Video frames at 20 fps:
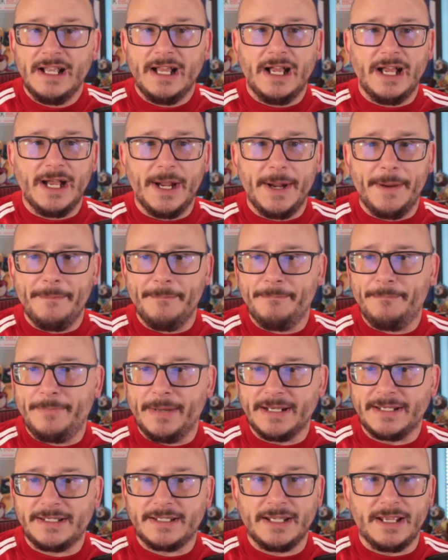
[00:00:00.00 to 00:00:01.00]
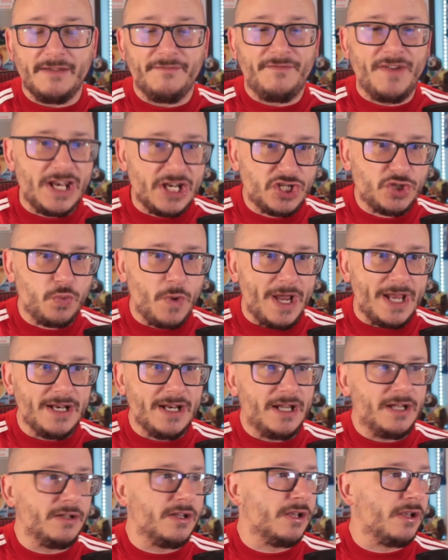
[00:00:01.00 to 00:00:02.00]
Um, but uh,
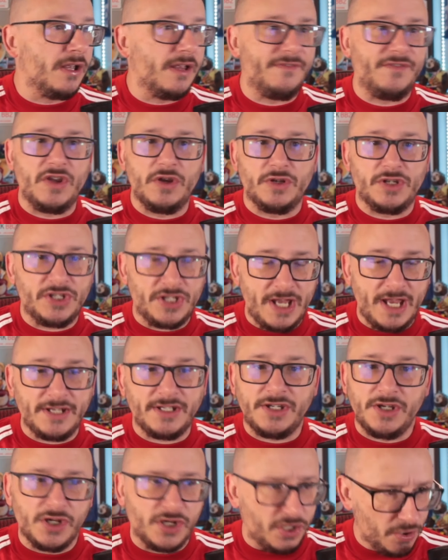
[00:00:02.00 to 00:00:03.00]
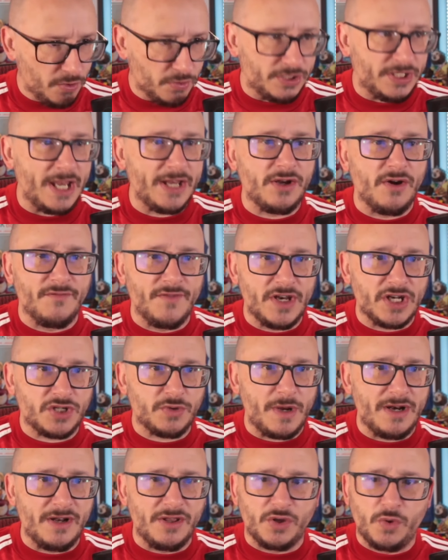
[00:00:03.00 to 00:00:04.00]
Venezuela, if you'd said you would take on
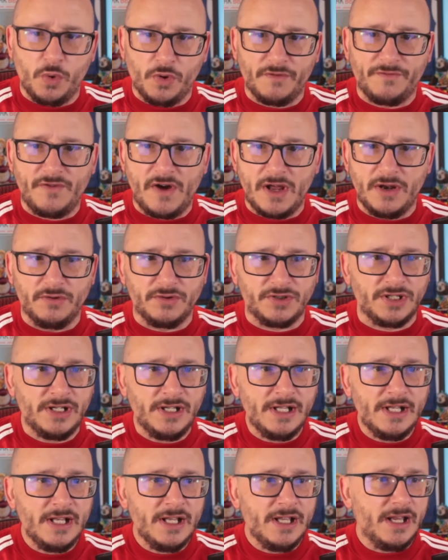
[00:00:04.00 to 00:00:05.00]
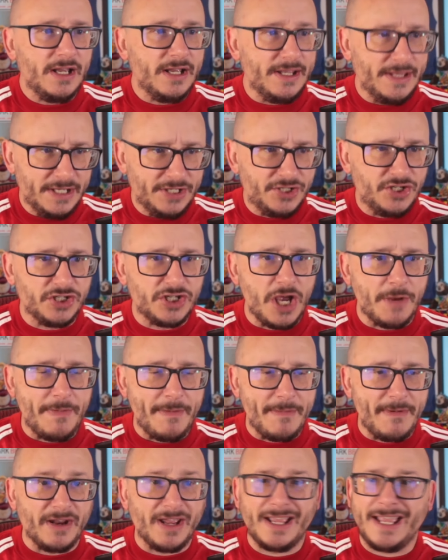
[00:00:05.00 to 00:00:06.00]
Venezuela in the quarterfinals uh, in this year's Copa
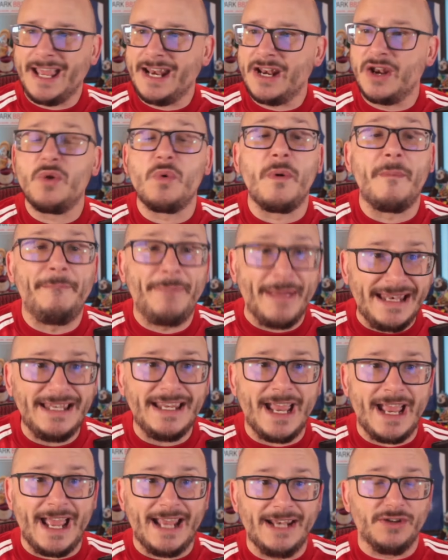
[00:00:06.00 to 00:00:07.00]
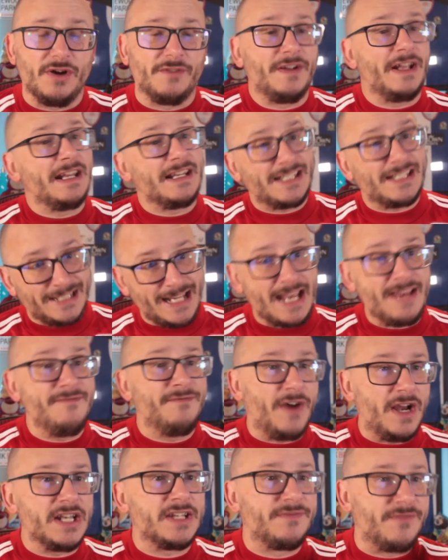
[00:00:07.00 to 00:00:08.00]
America, Canada would have bitten your hand off. And the same
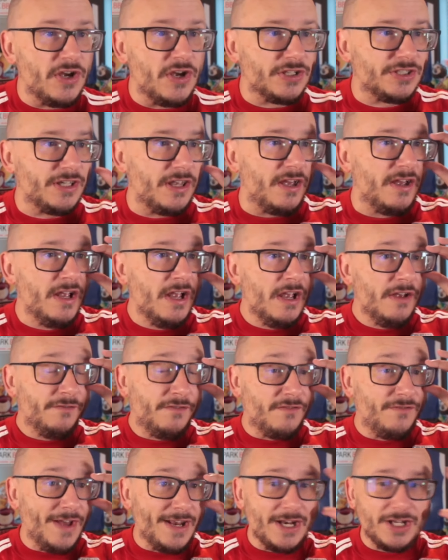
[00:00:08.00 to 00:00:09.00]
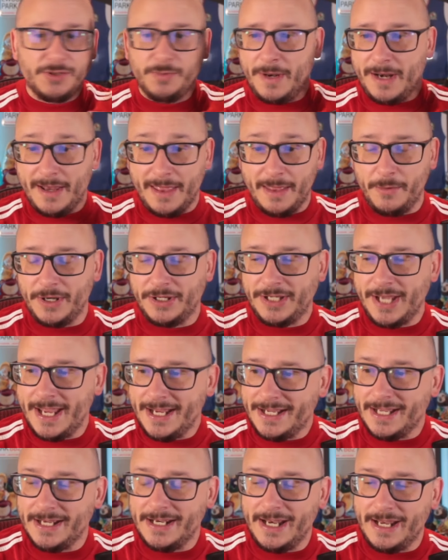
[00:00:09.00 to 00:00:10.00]
vice versa for Venezuela. They would have
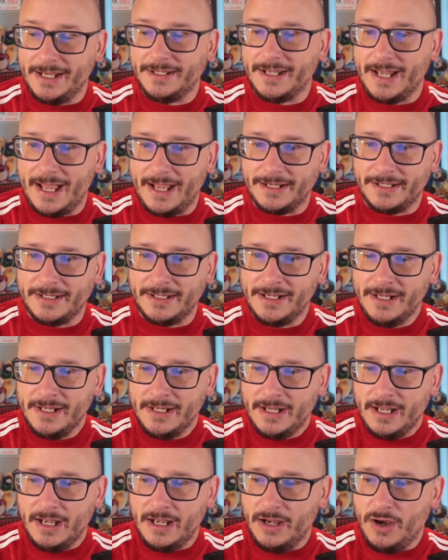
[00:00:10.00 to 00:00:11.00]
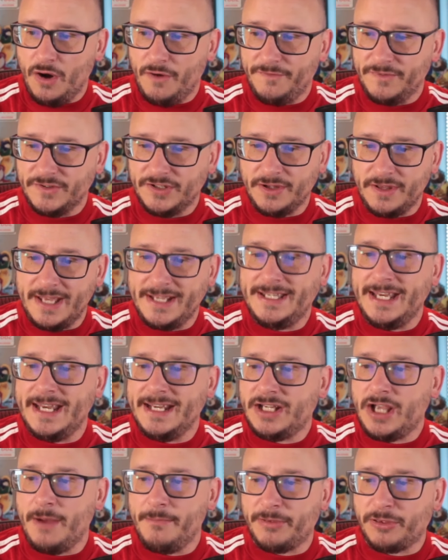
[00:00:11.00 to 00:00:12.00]
taken it, that uh, offer. So
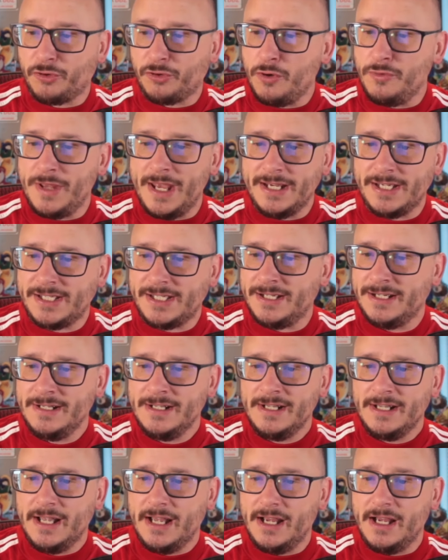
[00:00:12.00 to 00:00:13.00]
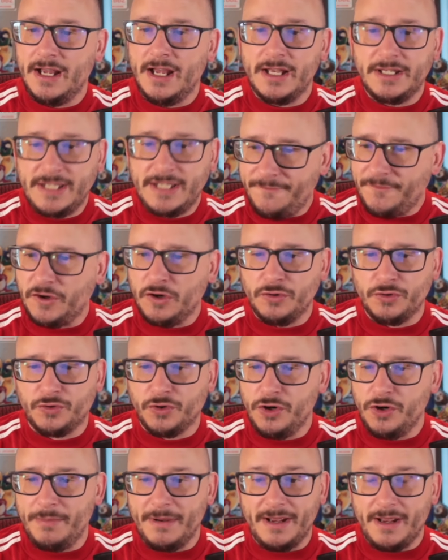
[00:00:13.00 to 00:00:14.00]
did come through this. Uh, a difficult
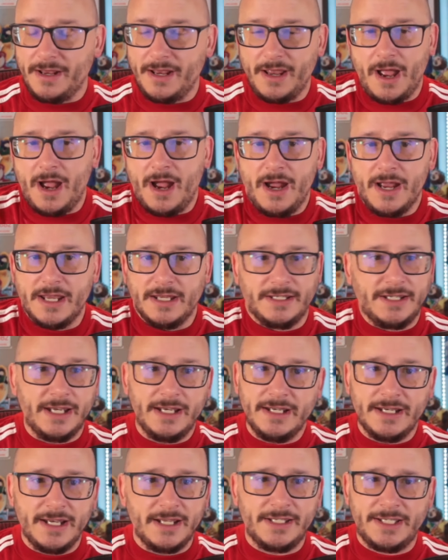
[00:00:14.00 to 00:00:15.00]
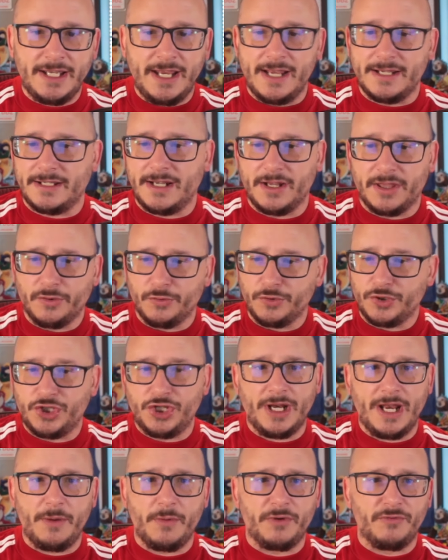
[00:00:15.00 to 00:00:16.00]
group. I didn't see it. I thought
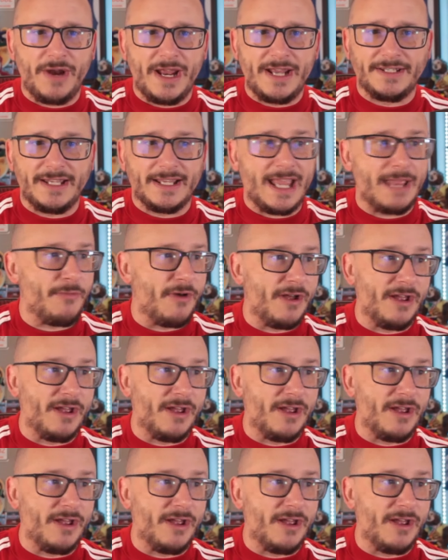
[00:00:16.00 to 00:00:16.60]
Chile would raise their game.